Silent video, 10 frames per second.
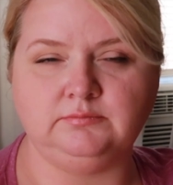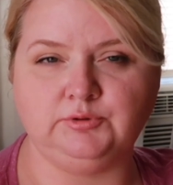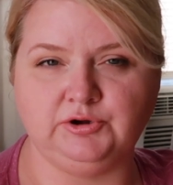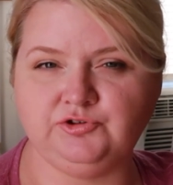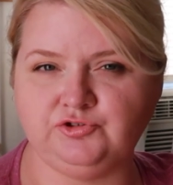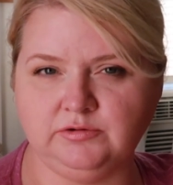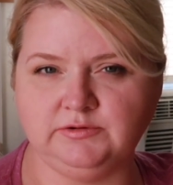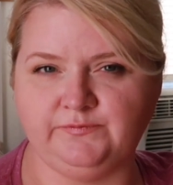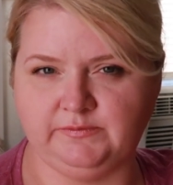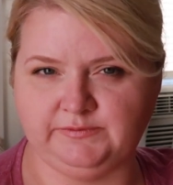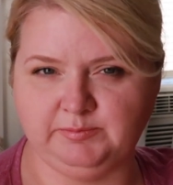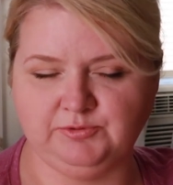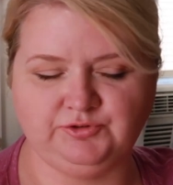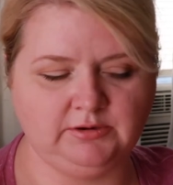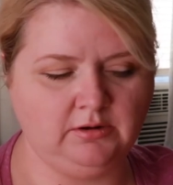Pretty sure it was
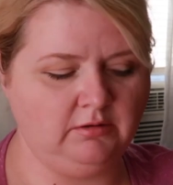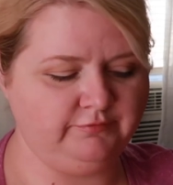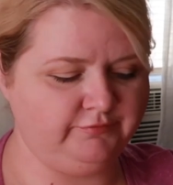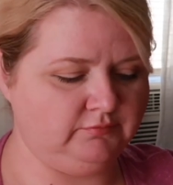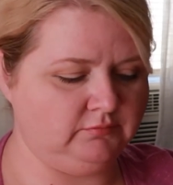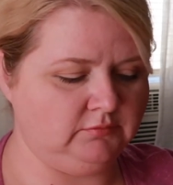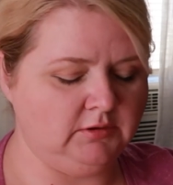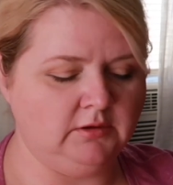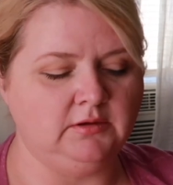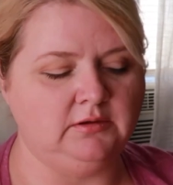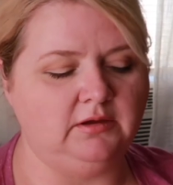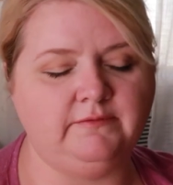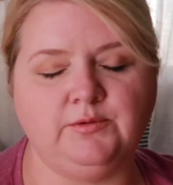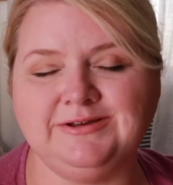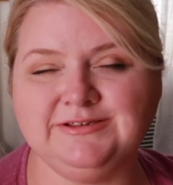50% off
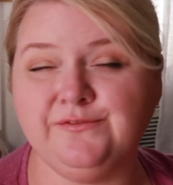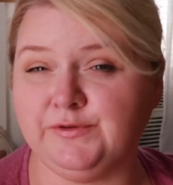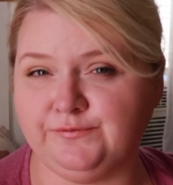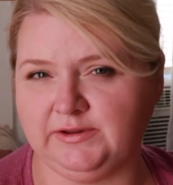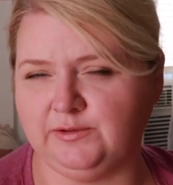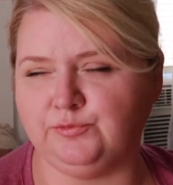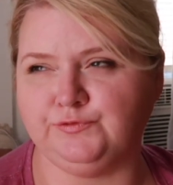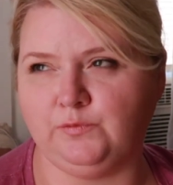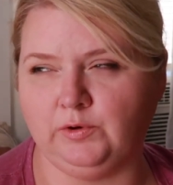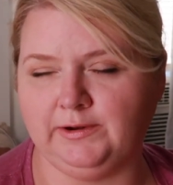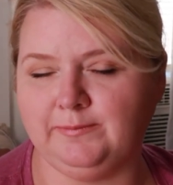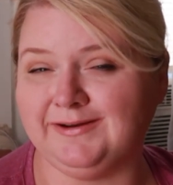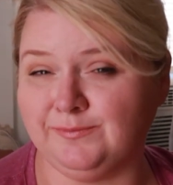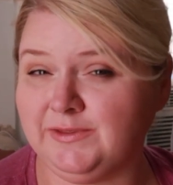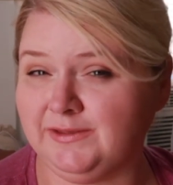if it wasn't 50, it was 40,
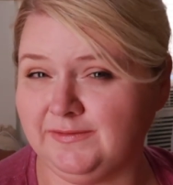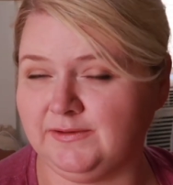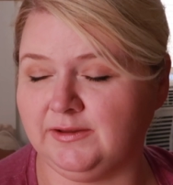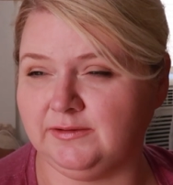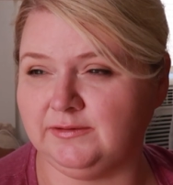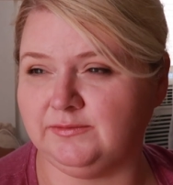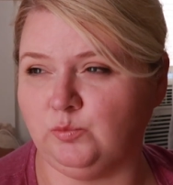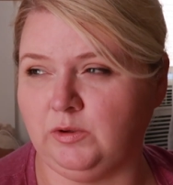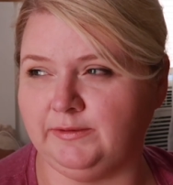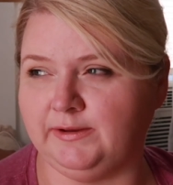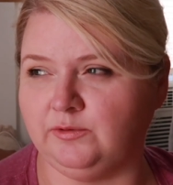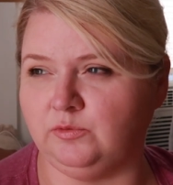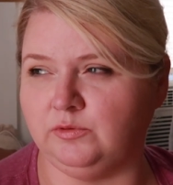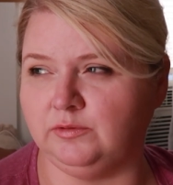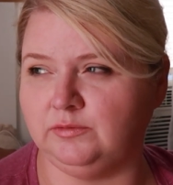but I'm thinking that wall
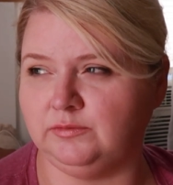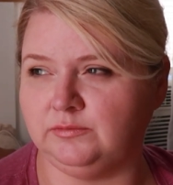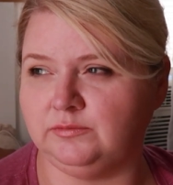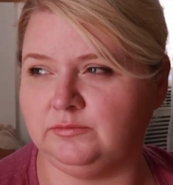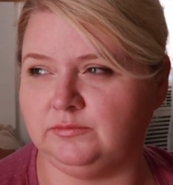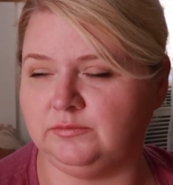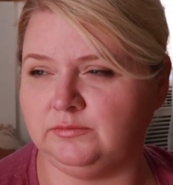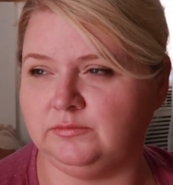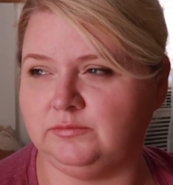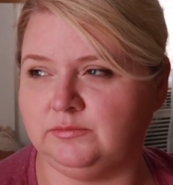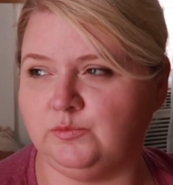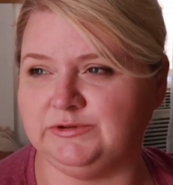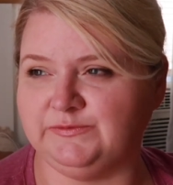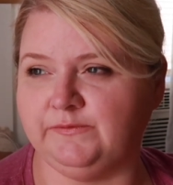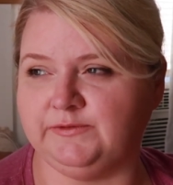decor
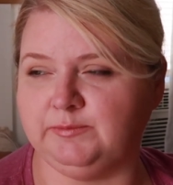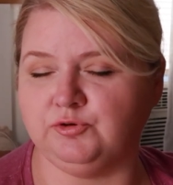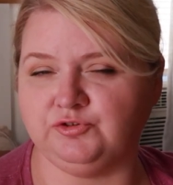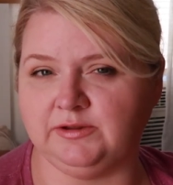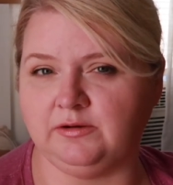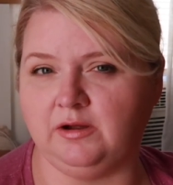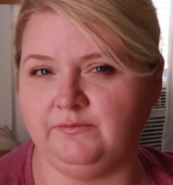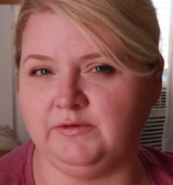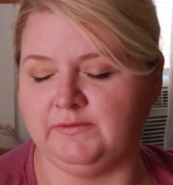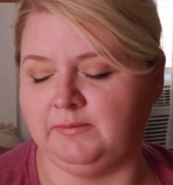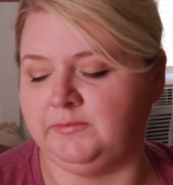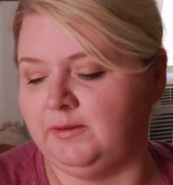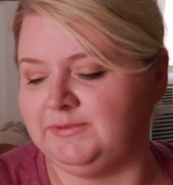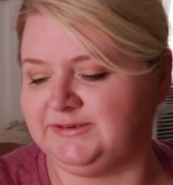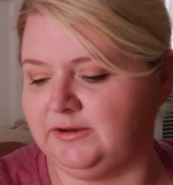was 50% off, if I'm
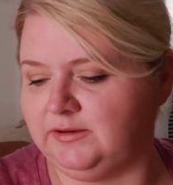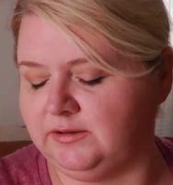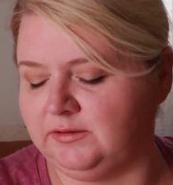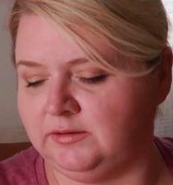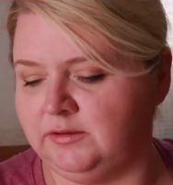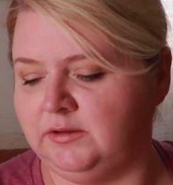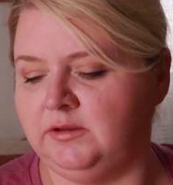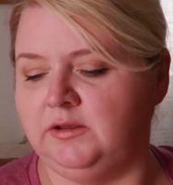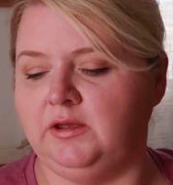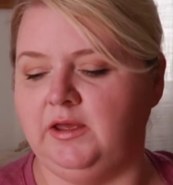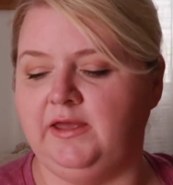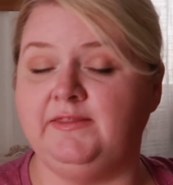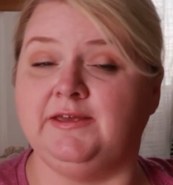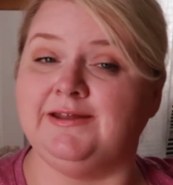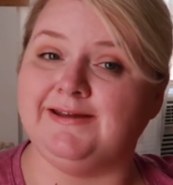not mistaken.
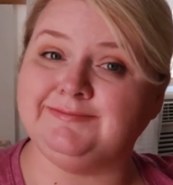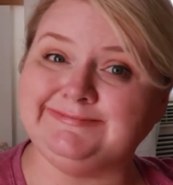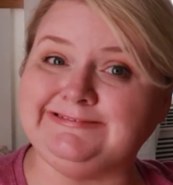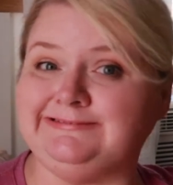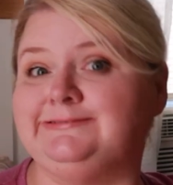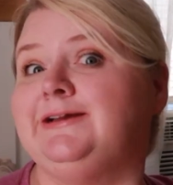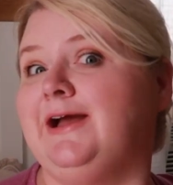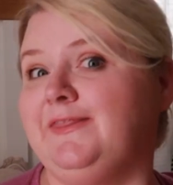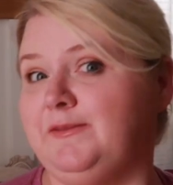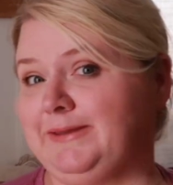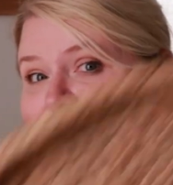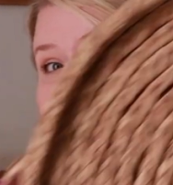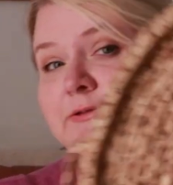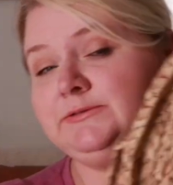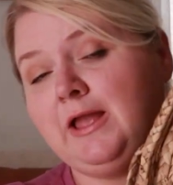And then I got the big
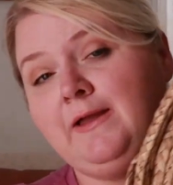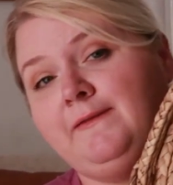one,